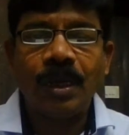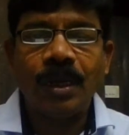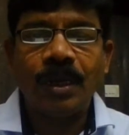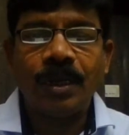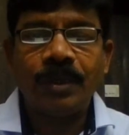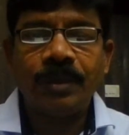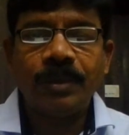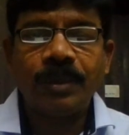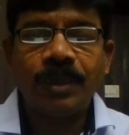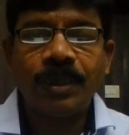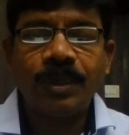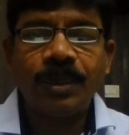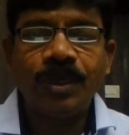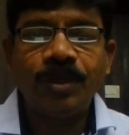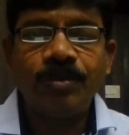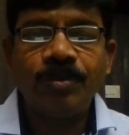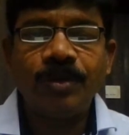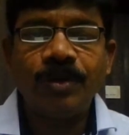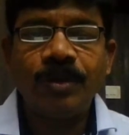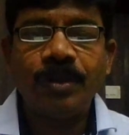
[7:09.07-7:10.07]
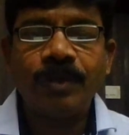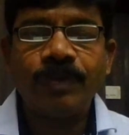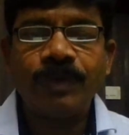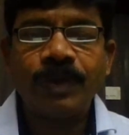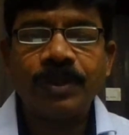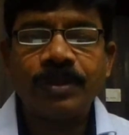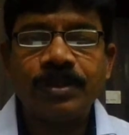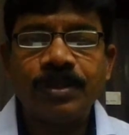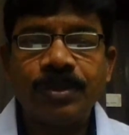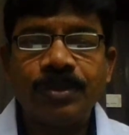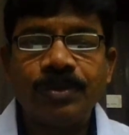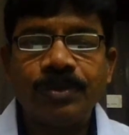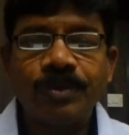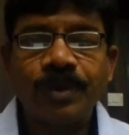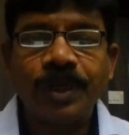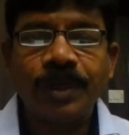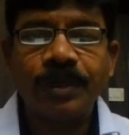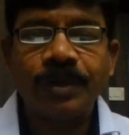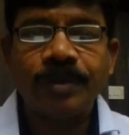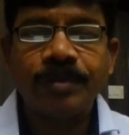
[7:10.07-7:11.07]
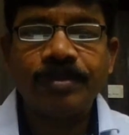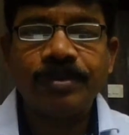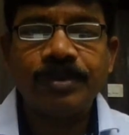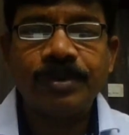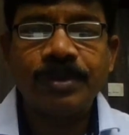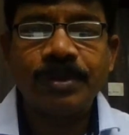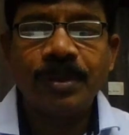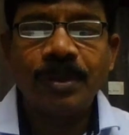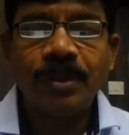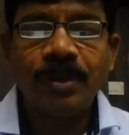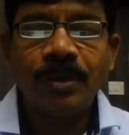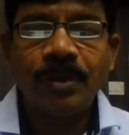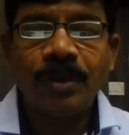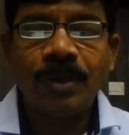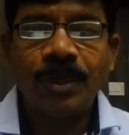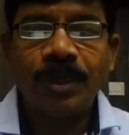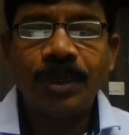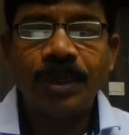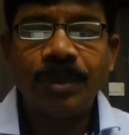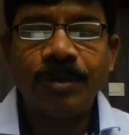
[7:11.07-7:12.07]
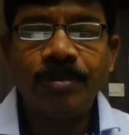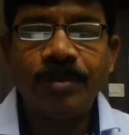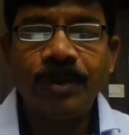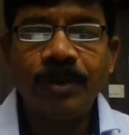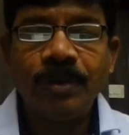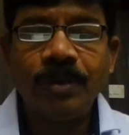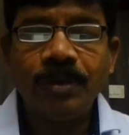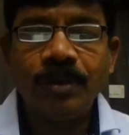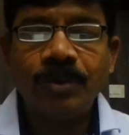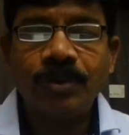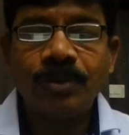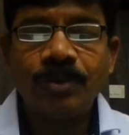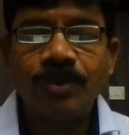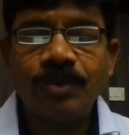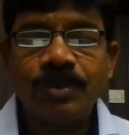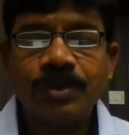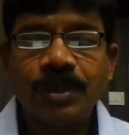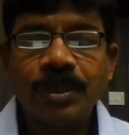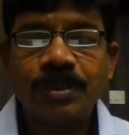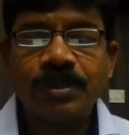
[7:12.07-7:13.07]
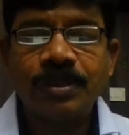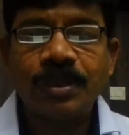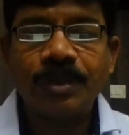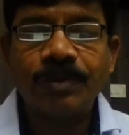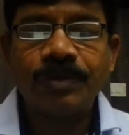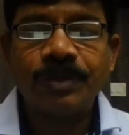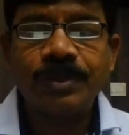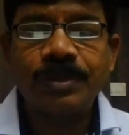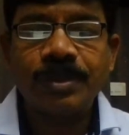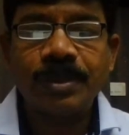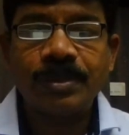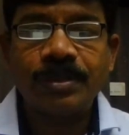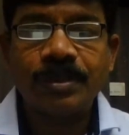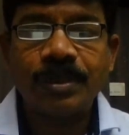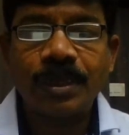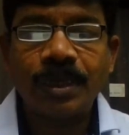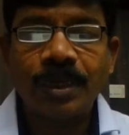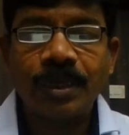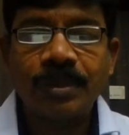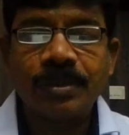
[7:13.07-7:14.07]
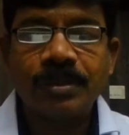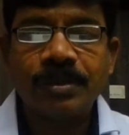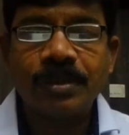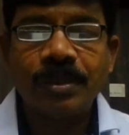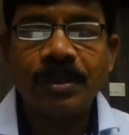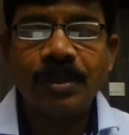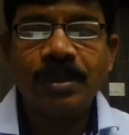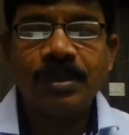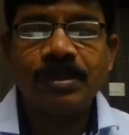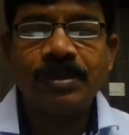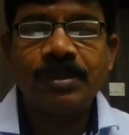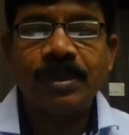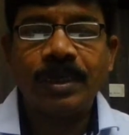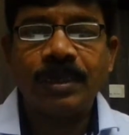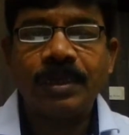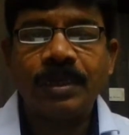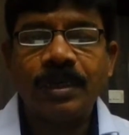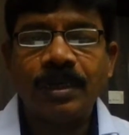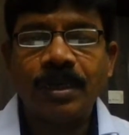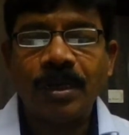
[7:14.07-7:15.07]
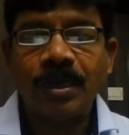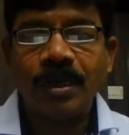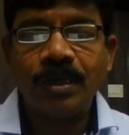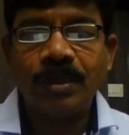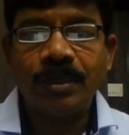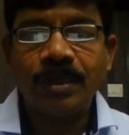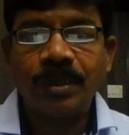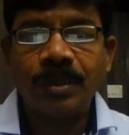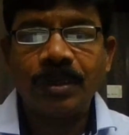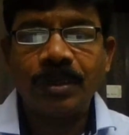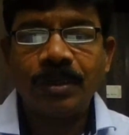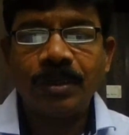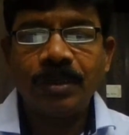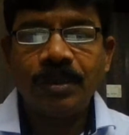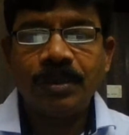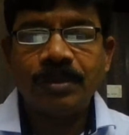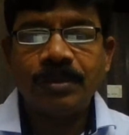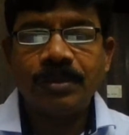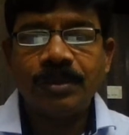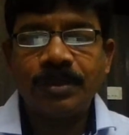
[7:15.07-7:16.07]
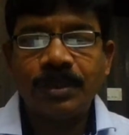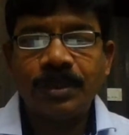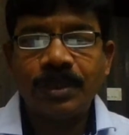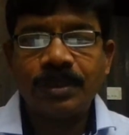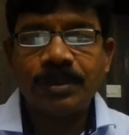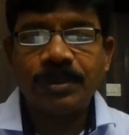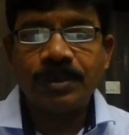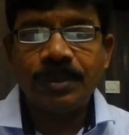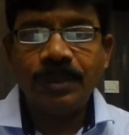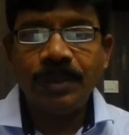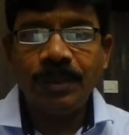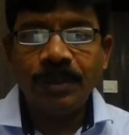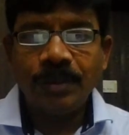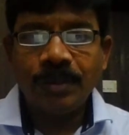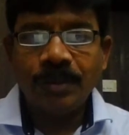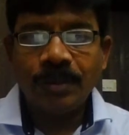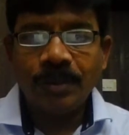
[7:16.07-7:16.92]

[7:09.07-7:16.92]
and enable the first two items. Enable goods and services tax, set and alter GST